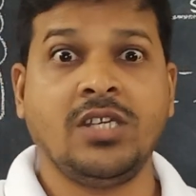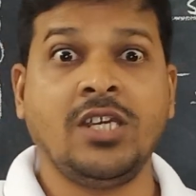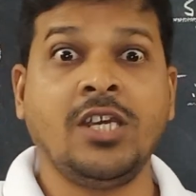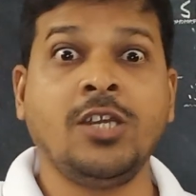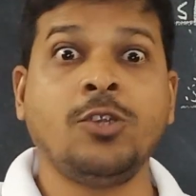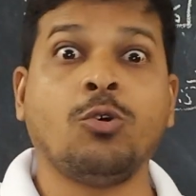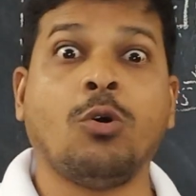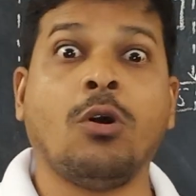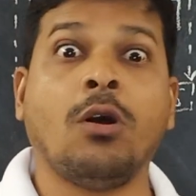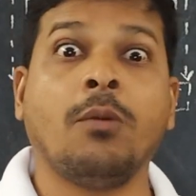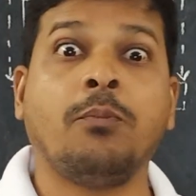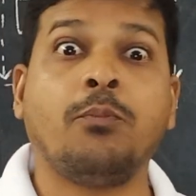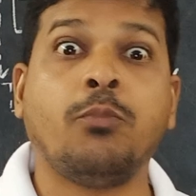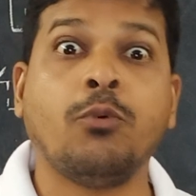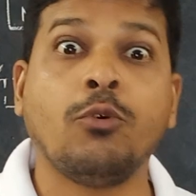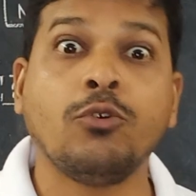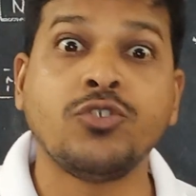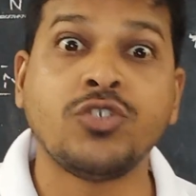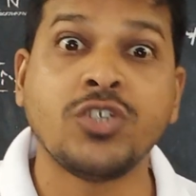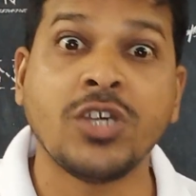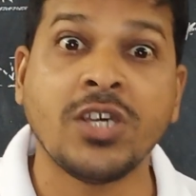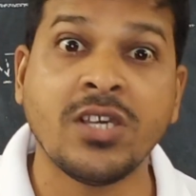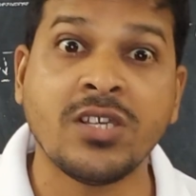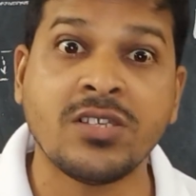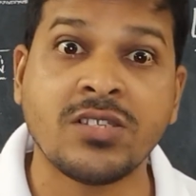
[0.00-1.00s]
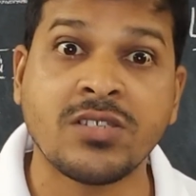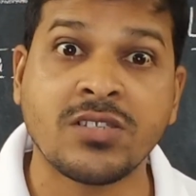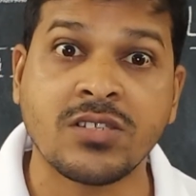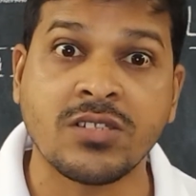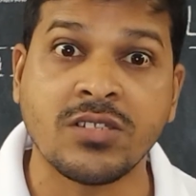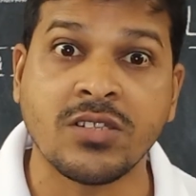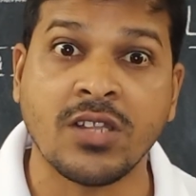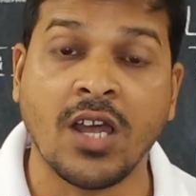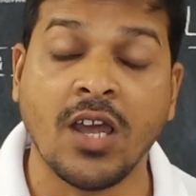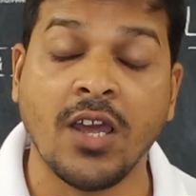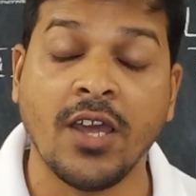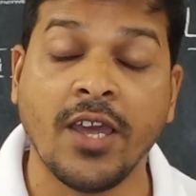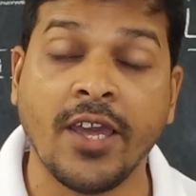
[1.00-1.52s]
it
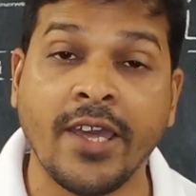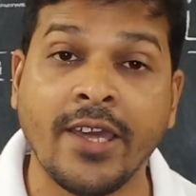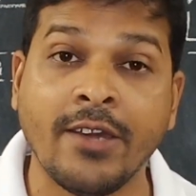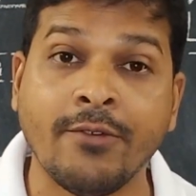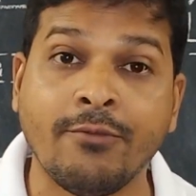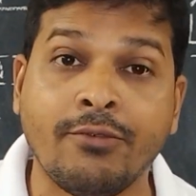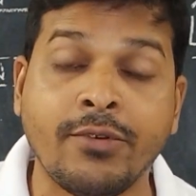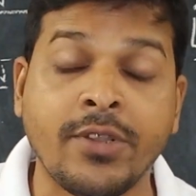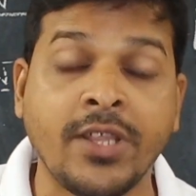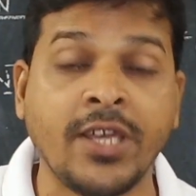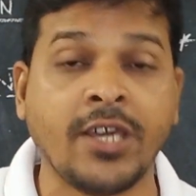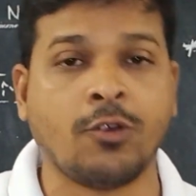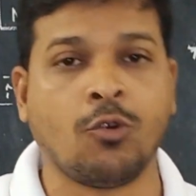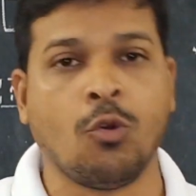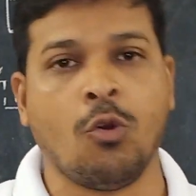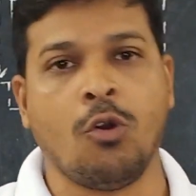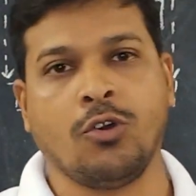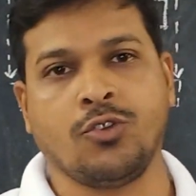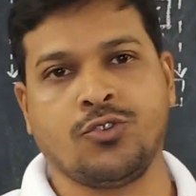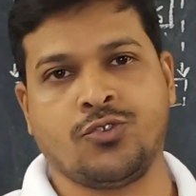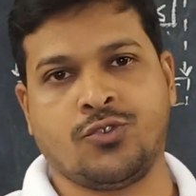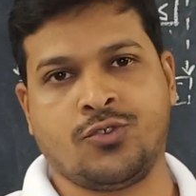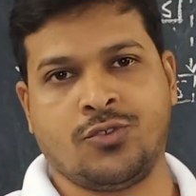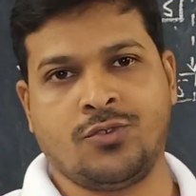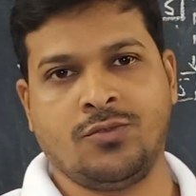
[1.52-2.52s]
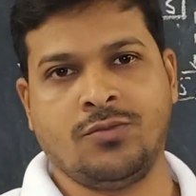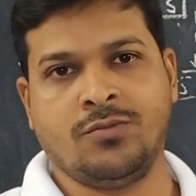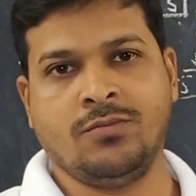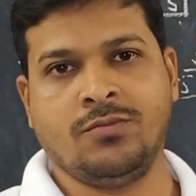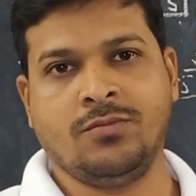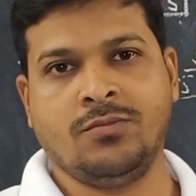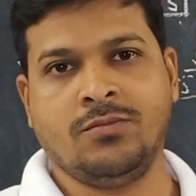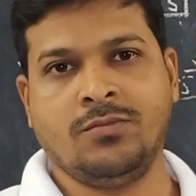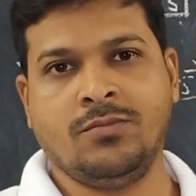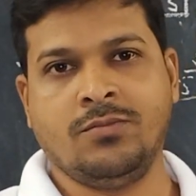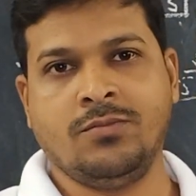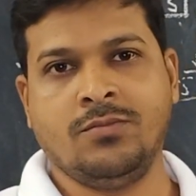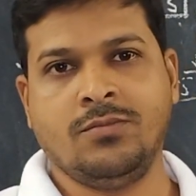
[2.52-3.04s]
opposes the every cause,
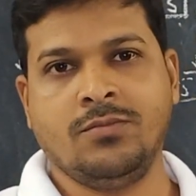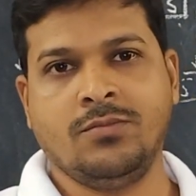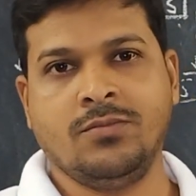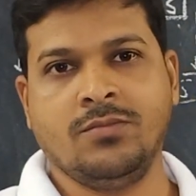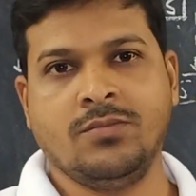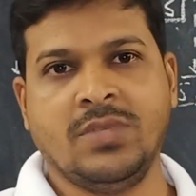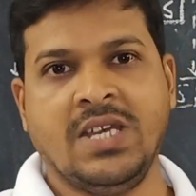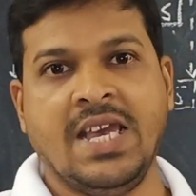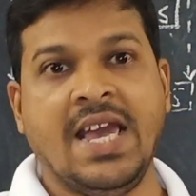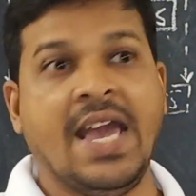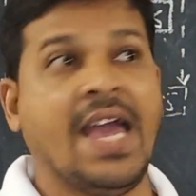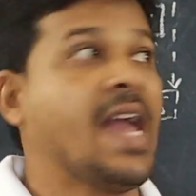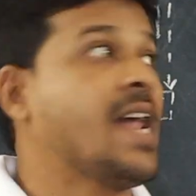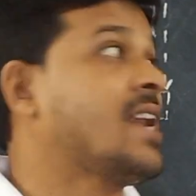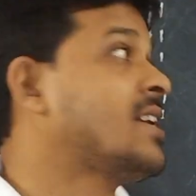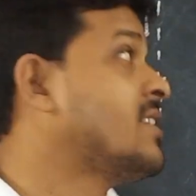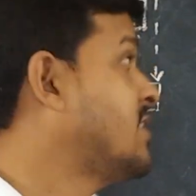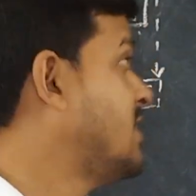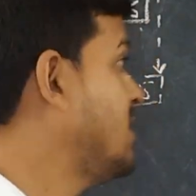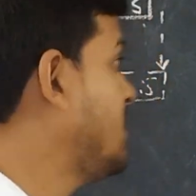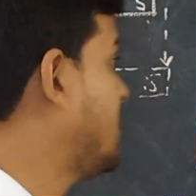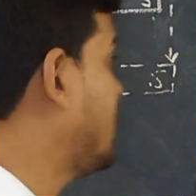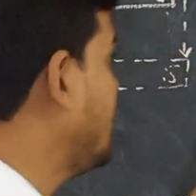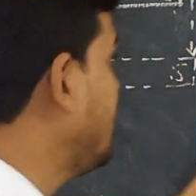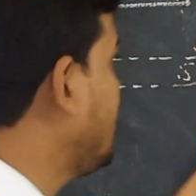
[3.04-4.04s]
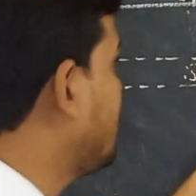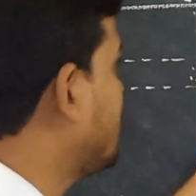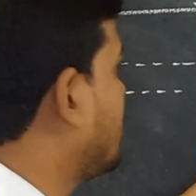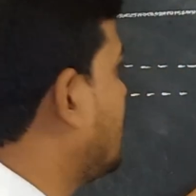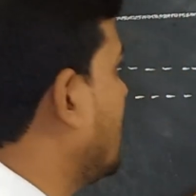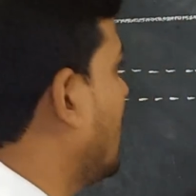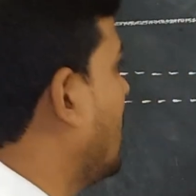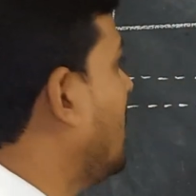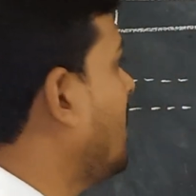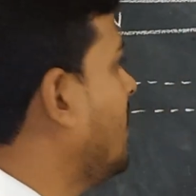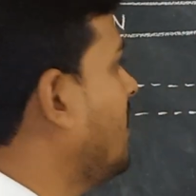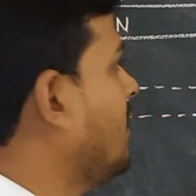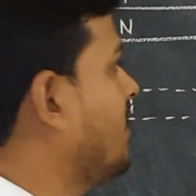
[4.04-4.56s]
and this is
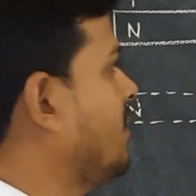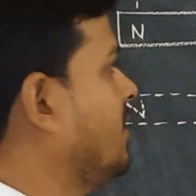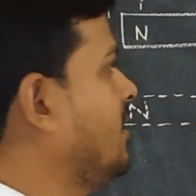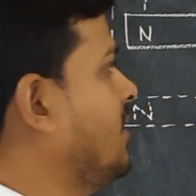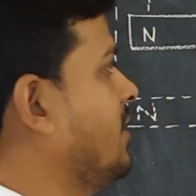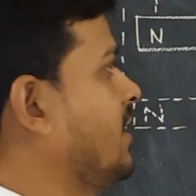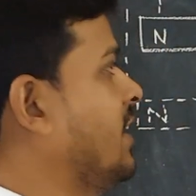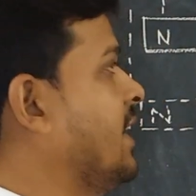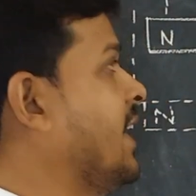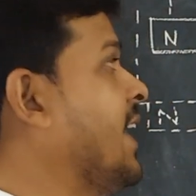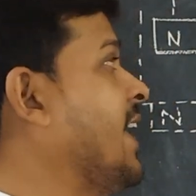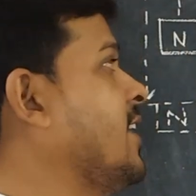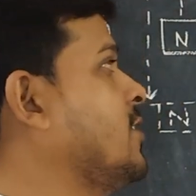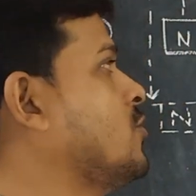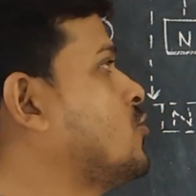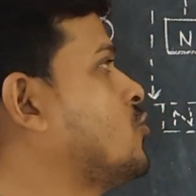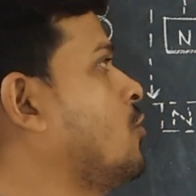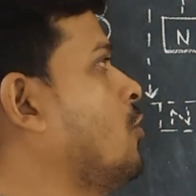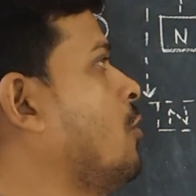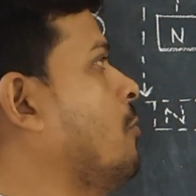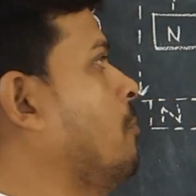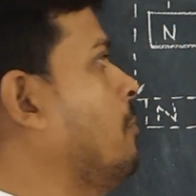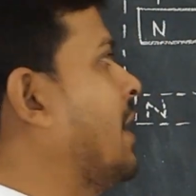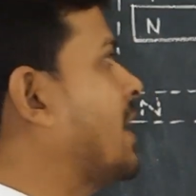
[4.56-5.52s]
the LENZ'S law.